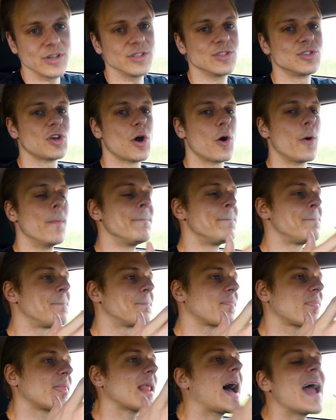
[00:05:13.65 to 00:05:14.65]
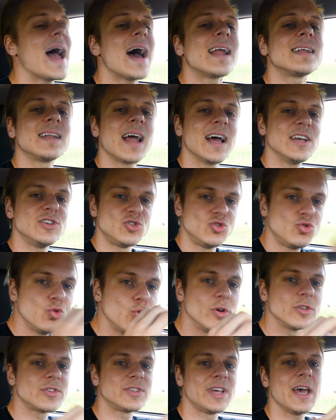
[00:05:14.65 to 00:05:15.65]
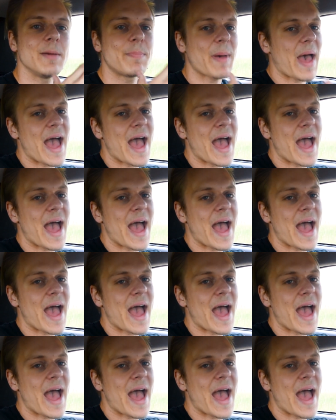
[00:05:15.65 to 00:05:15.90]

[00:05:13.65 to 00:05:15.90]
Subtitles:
And so I had a nice dual tip